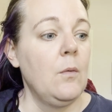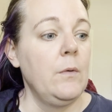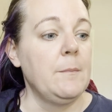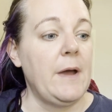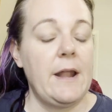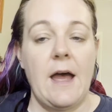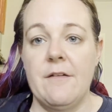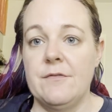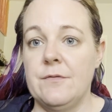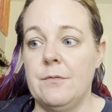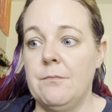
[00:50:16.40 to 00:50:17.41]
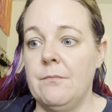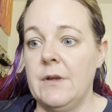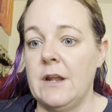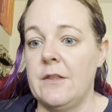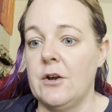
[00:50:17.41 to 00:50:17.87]
we might have
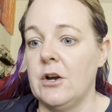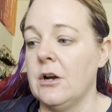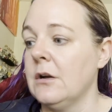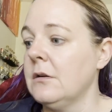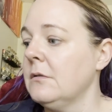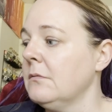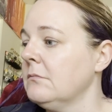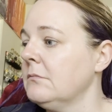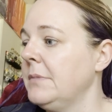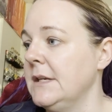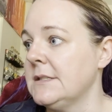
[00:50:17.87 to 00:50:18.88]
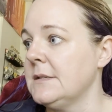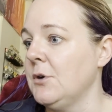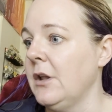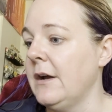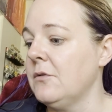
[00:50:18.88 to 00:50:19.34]
another piece to
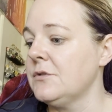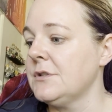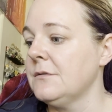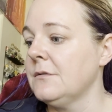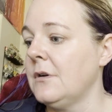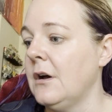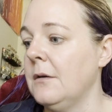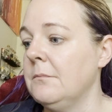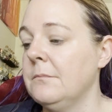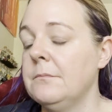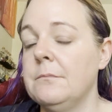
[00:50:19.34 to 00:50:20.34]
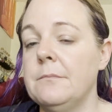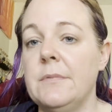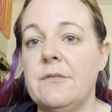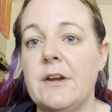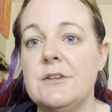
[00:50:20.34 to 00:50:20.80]
pull out.
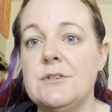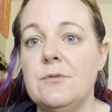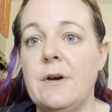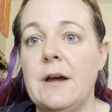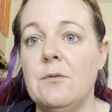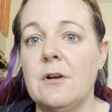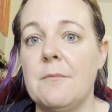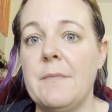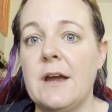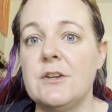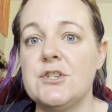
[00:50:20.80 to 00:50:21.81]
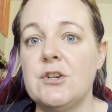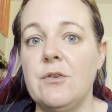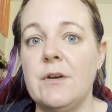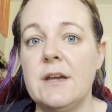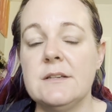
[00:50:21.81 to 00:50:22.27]
But if I do, I will come back and show
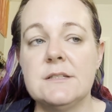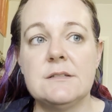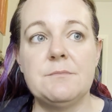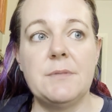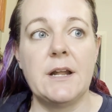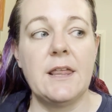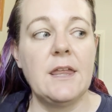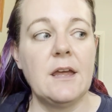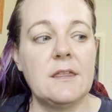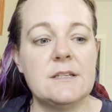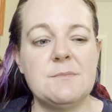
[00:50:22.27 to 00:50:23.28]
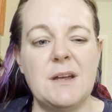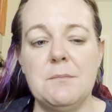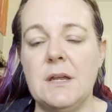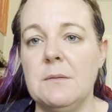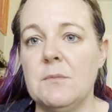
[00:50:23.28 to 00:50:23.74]
you guys, but I think this
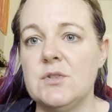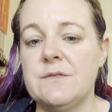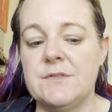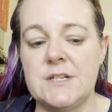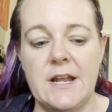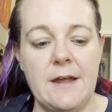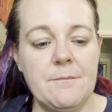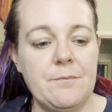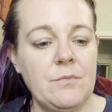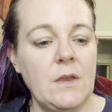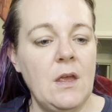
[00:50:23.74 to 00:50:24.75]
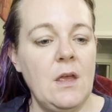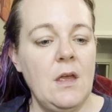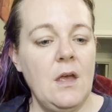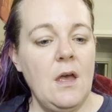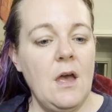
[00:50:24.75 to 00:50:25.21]
might be most of today.
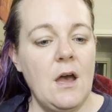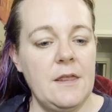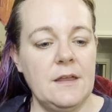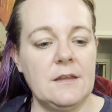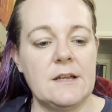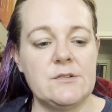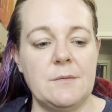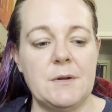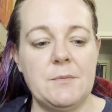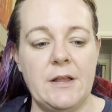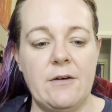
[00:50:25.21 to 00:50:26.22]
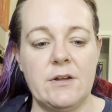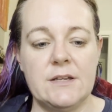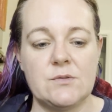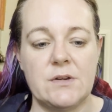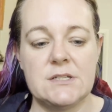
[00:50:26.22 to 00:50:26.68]
I think the next one I'm going to pull out
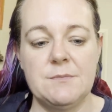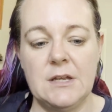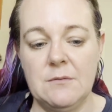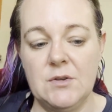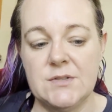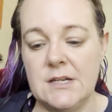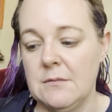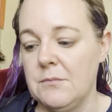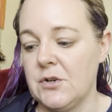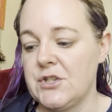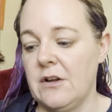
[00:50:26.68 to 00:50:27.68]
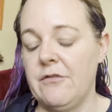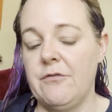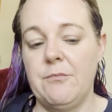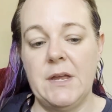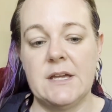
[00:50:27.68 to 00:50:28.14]
is going to be Museum
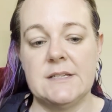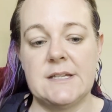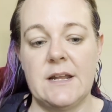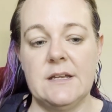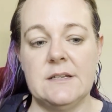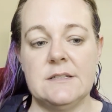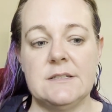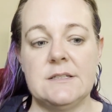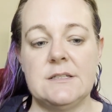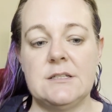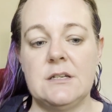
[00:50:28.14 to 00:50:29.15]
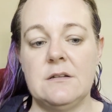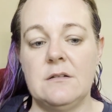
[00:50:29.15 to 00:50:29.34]
Bookshelf, because that is,